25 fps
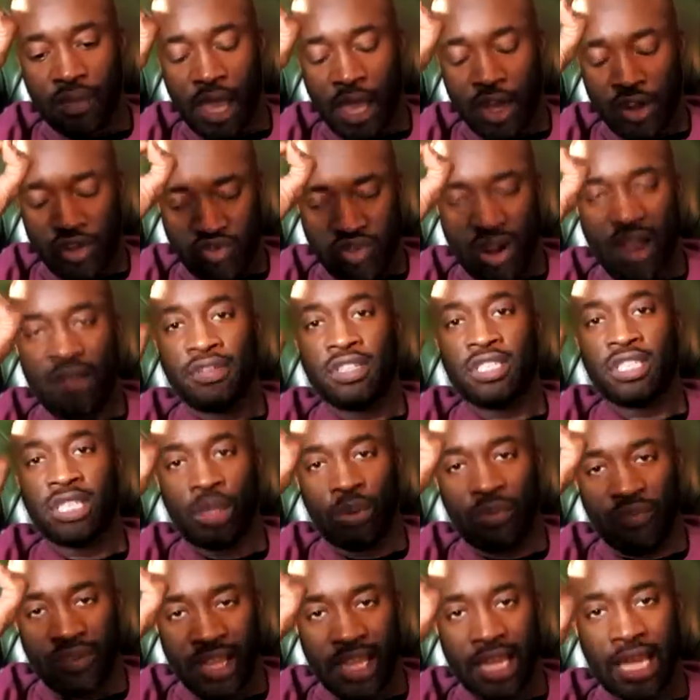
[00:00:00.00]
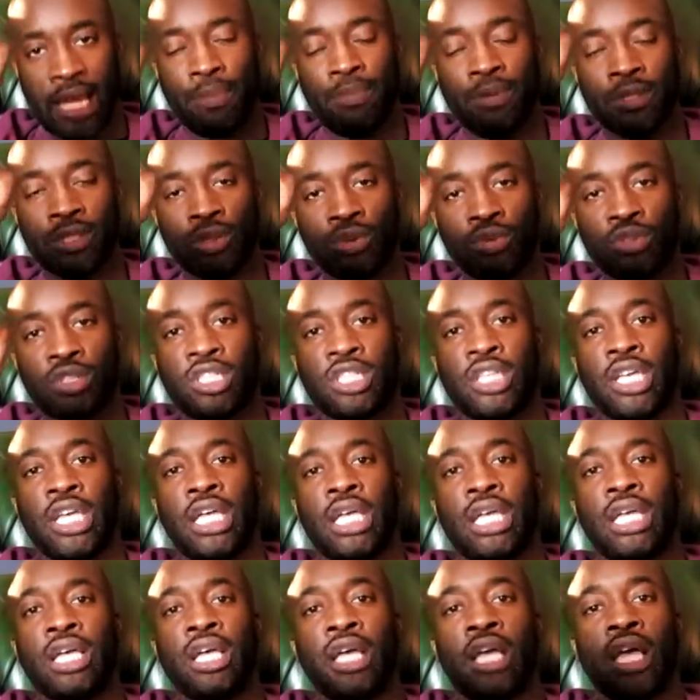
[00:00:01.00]
a travesty with a capital
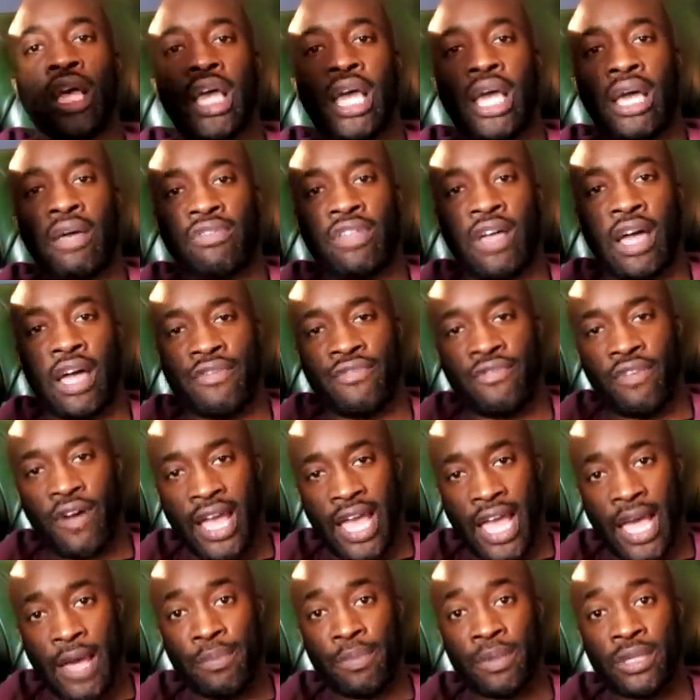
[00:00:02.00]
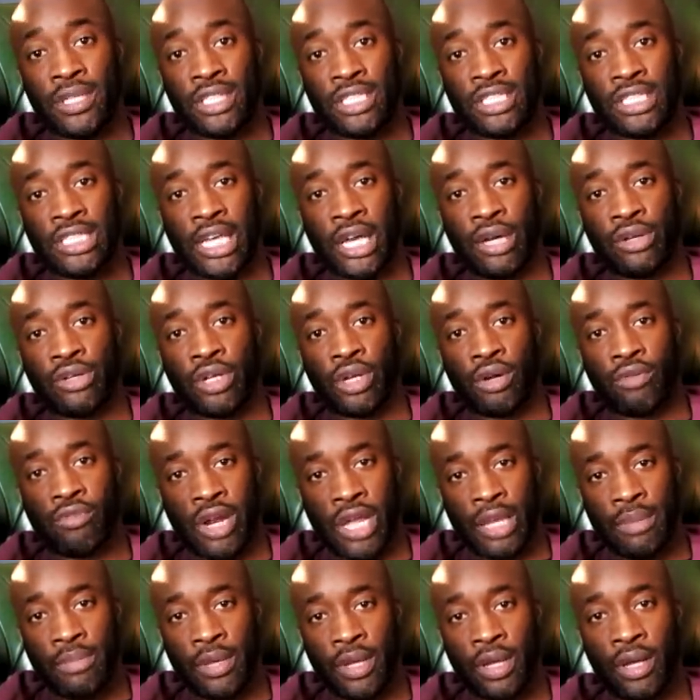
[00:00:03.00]
T, if that fight happened in Saudi
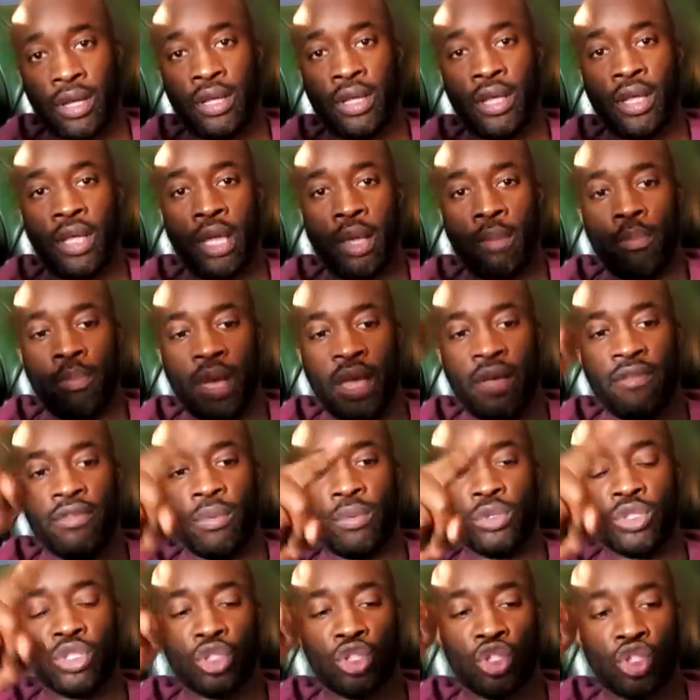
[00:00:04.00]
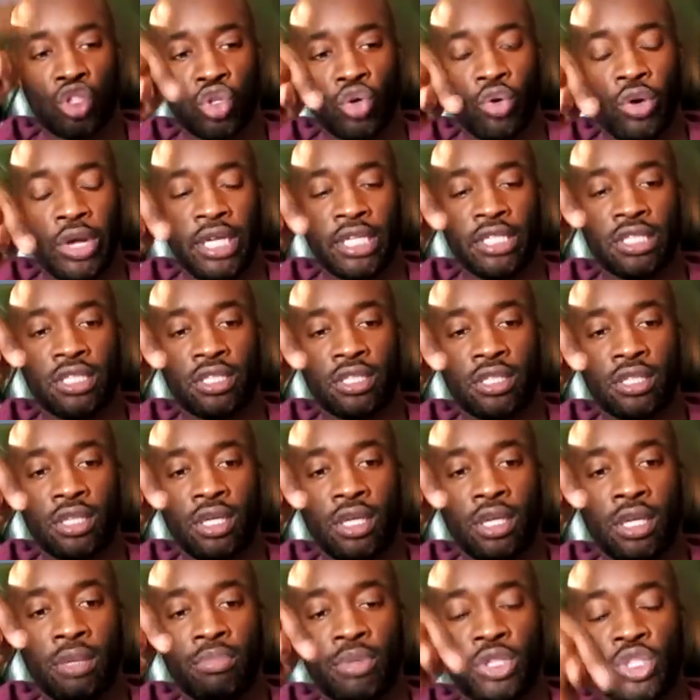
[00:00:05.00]
Arabia. But if it was a choice
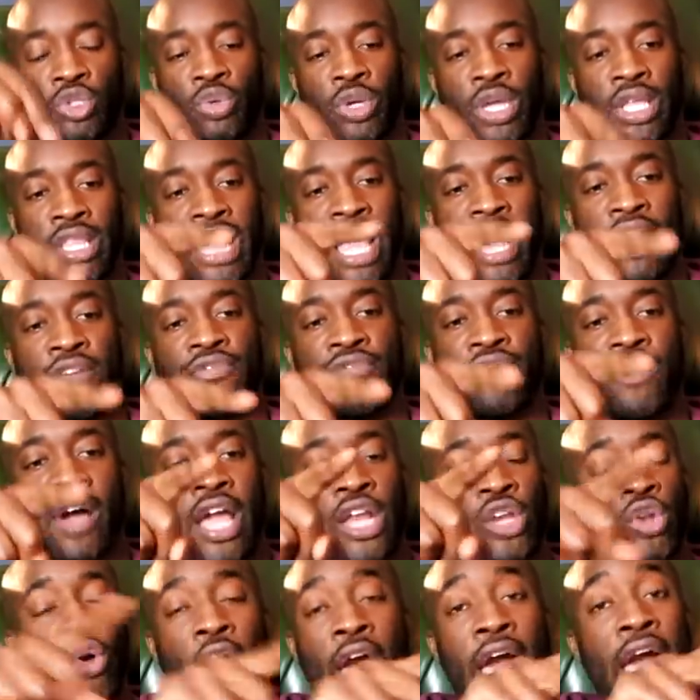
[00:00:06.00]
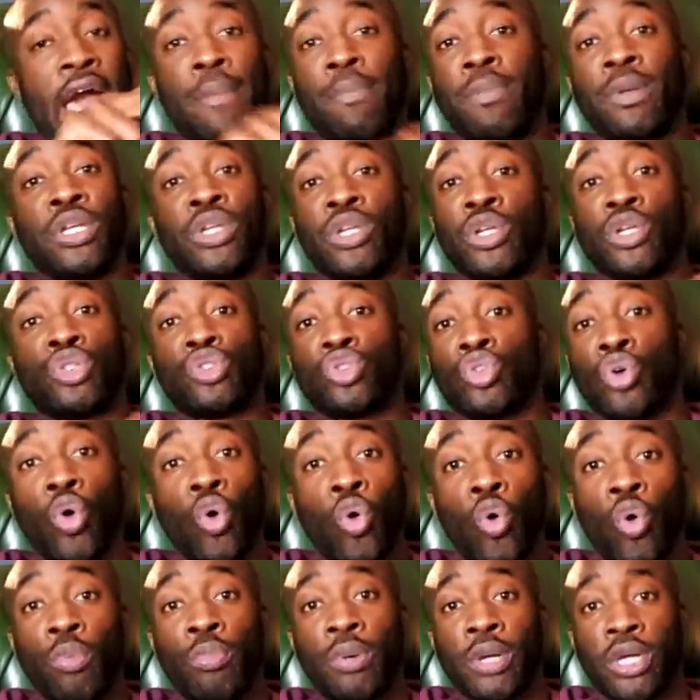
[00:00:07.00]
between that fight not happening at
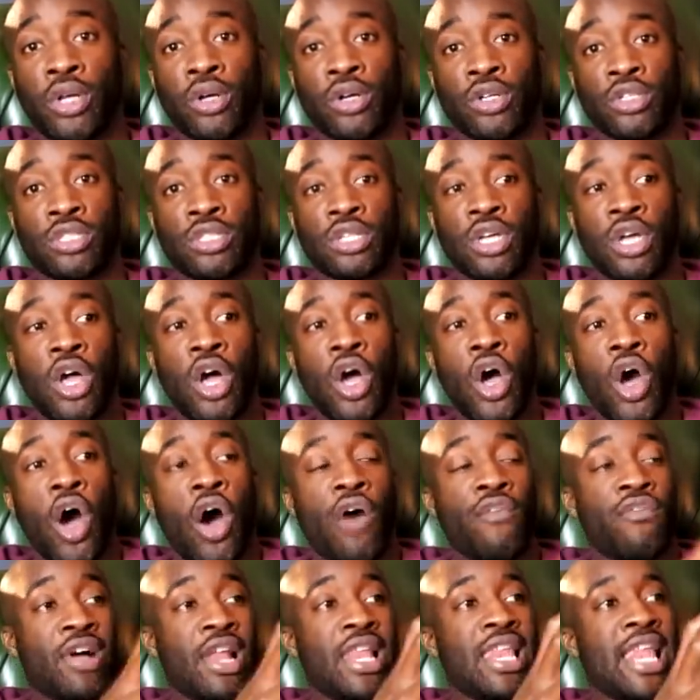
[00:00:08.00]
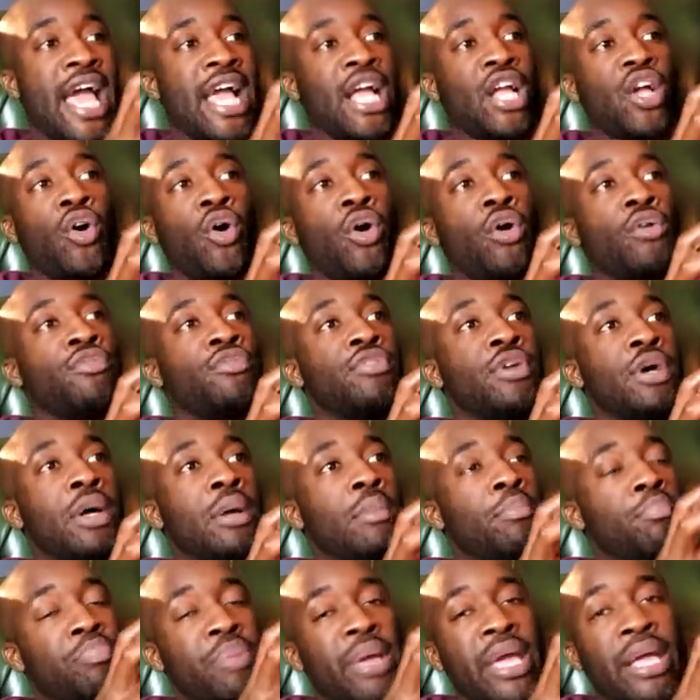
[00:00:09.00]
all because of a lack of
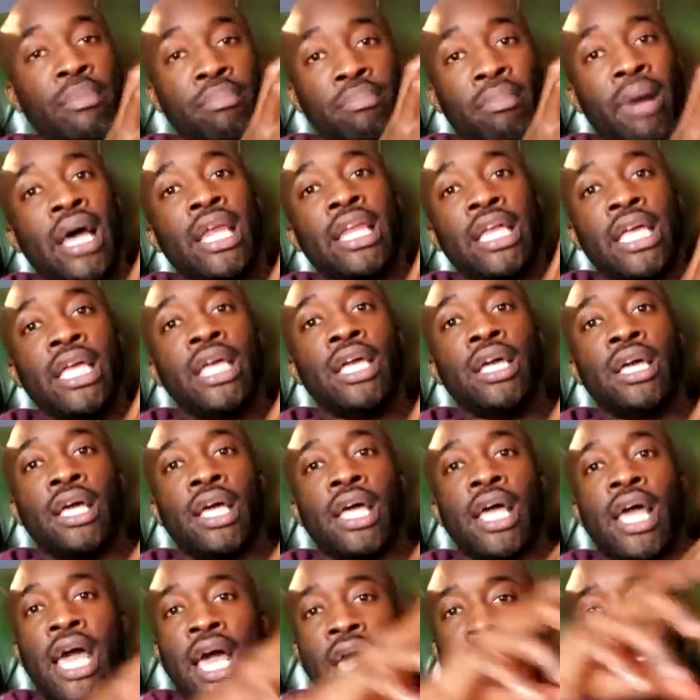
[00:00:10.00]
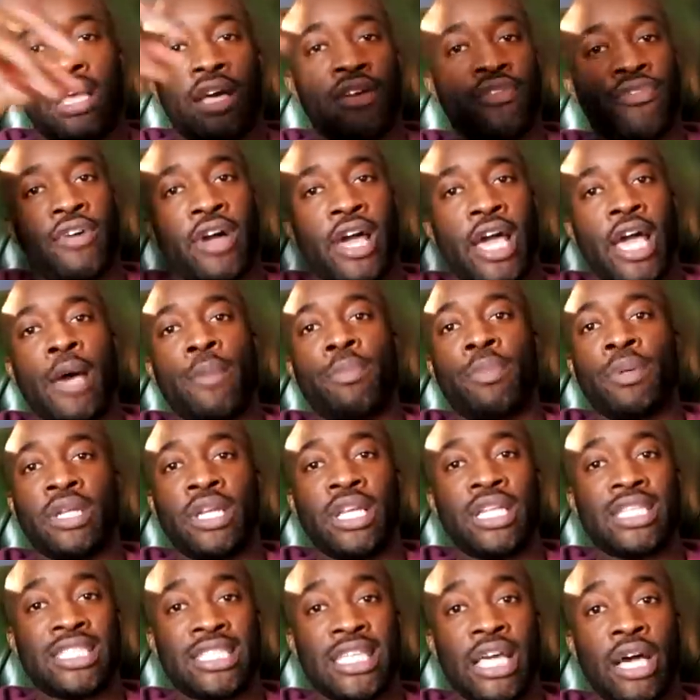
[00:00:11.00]
big money and that fight
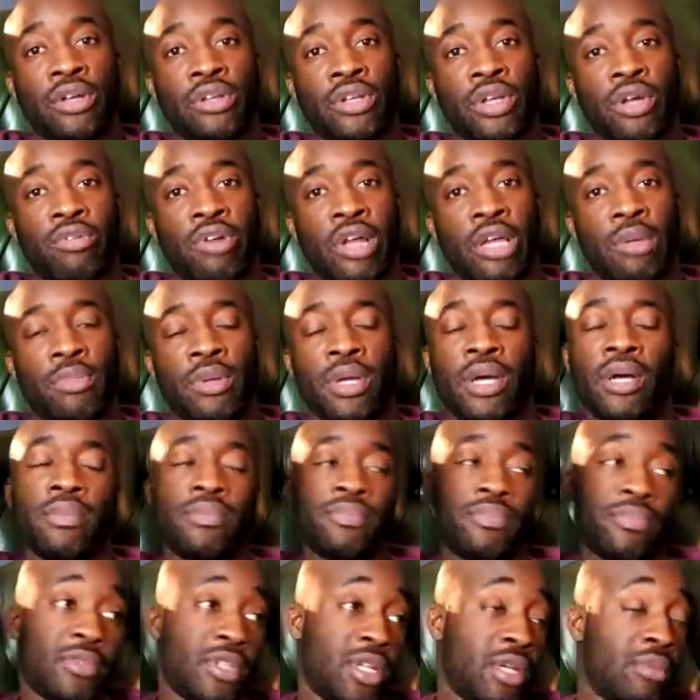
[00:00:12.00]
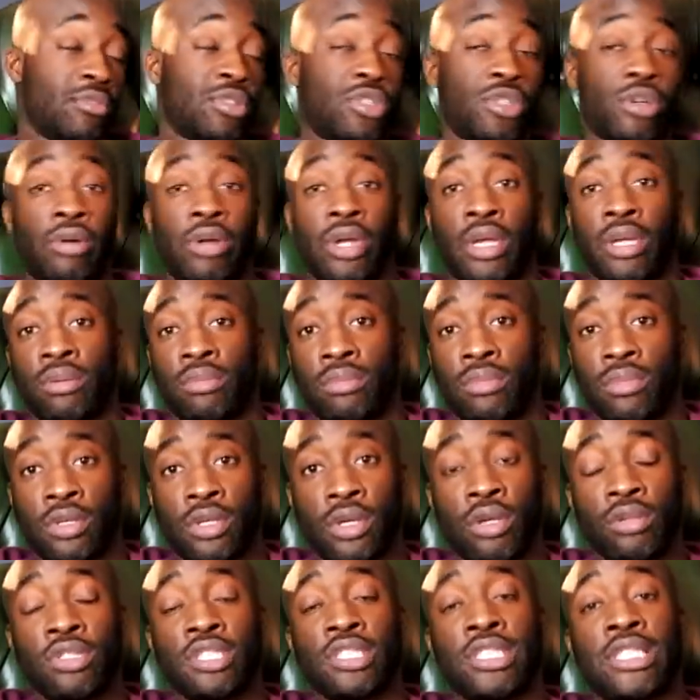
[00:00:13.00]
happening in Saudi Arabia, I'm sorry,
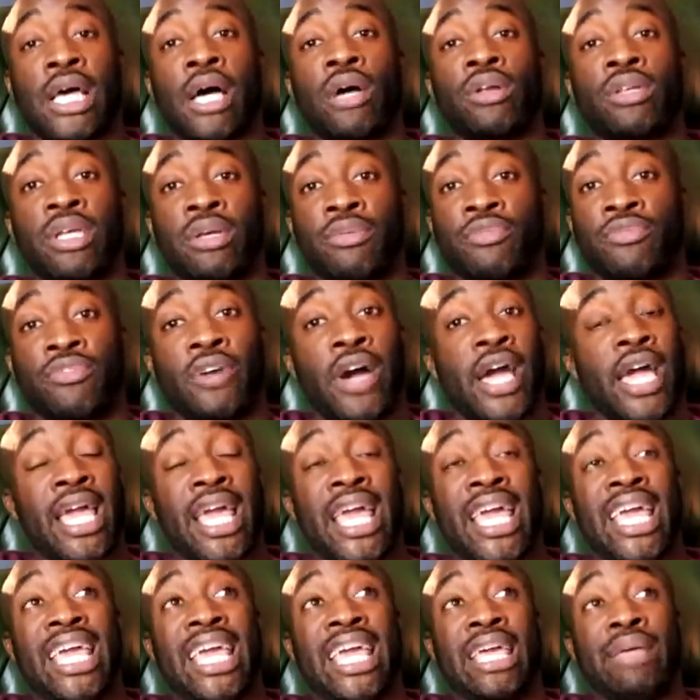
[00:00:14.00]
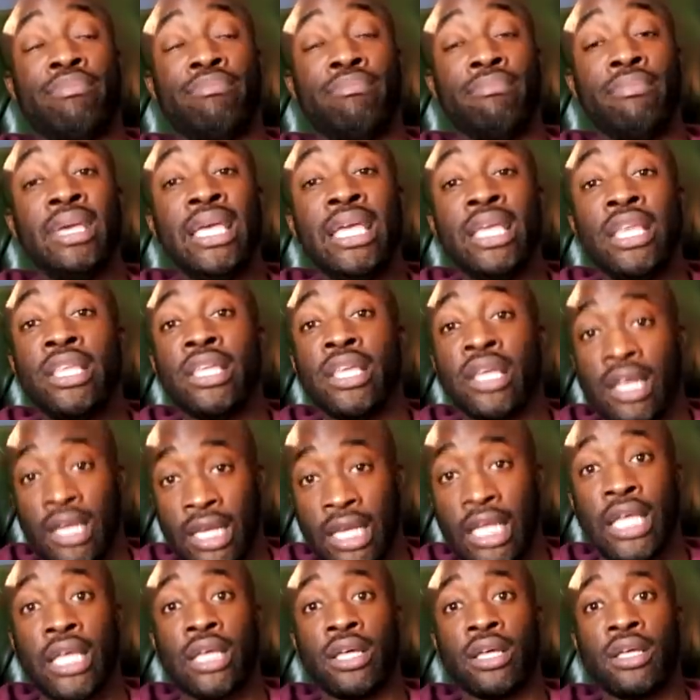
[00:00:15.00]
go to Saudi and fight
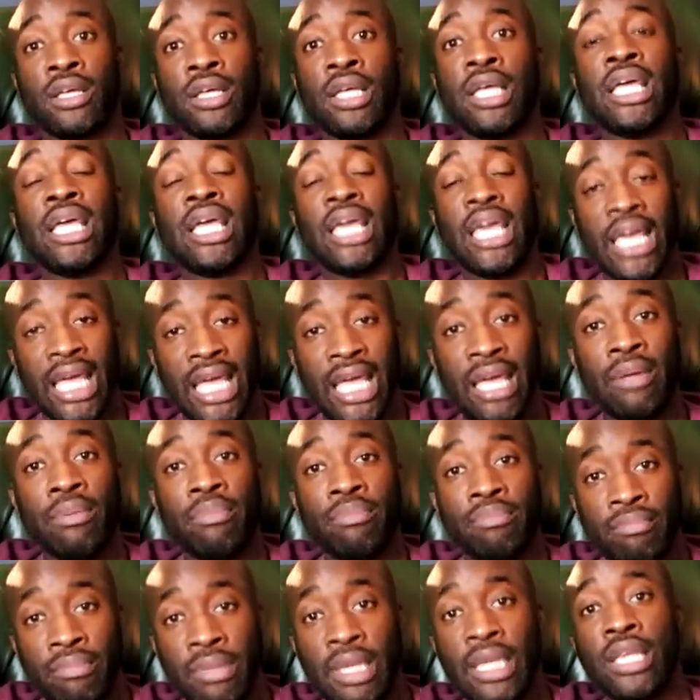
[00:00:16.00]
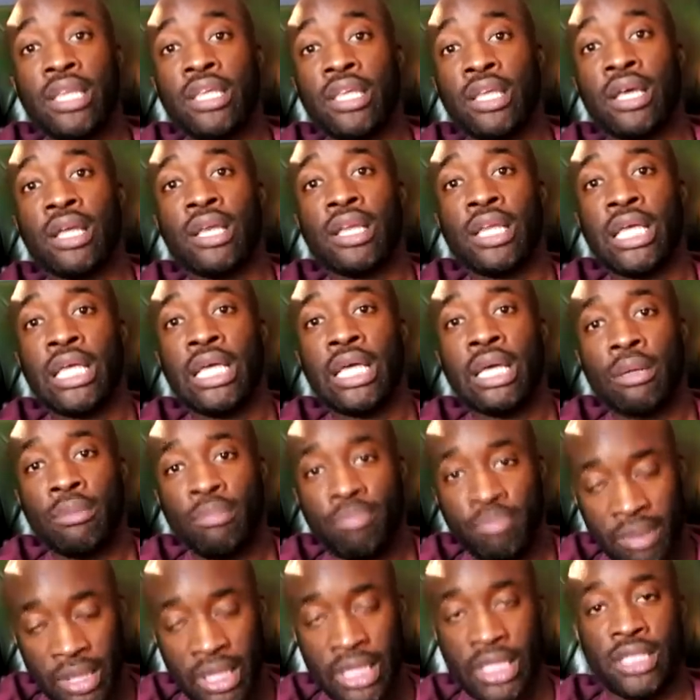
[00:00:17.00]
immediately. Immediately,
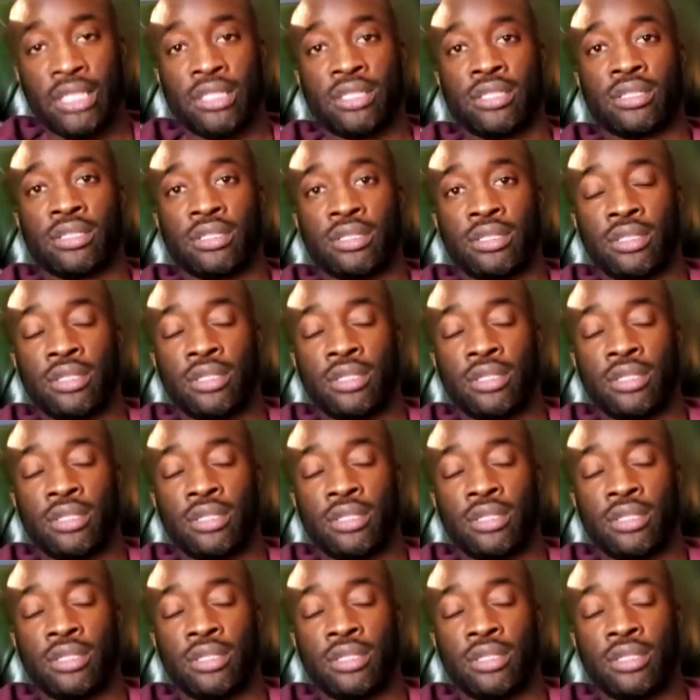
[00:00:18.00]
please.